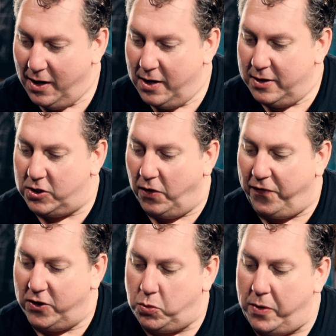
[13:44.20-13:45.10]
So
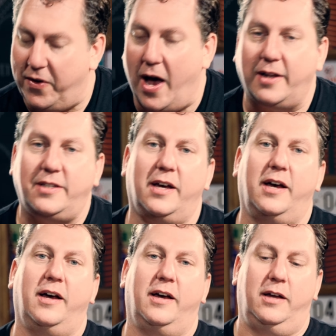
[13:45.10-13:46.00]
first, we've got
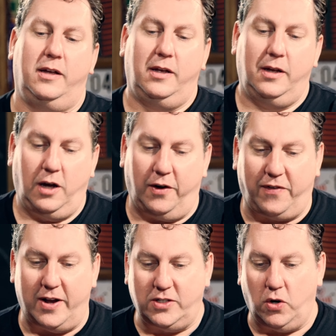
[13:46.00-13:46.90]
uh, our
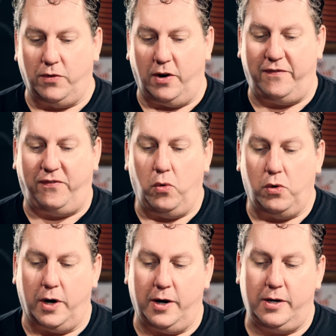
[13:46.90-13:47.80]
friends over at
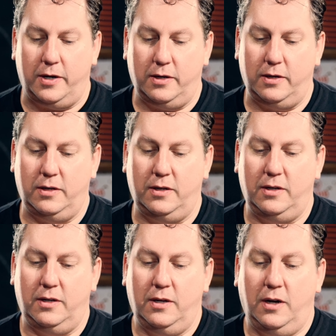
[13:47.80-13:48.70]
Ford
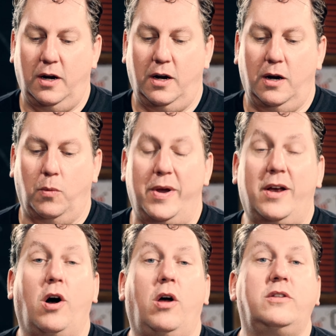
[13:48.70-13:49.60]

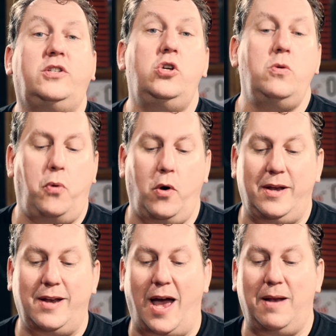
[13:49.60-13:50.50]
recall
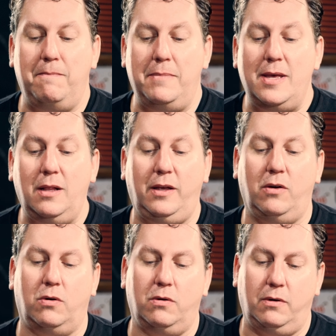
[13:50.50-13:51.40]
2.9
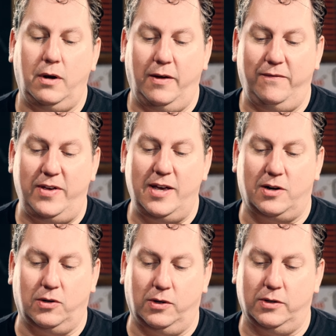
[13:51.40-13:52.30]
million
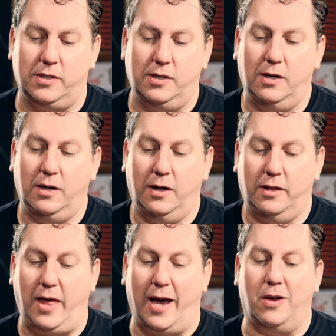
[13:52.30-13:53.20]
vehicles
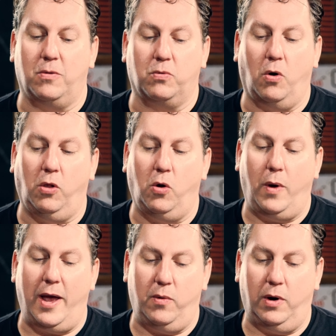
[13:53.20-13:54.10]
that could roll
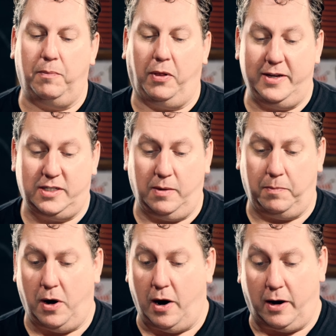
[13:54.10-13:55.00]
away when placed in
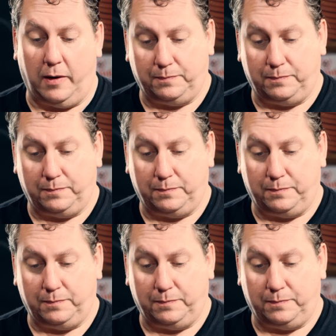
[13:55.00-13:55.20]
park.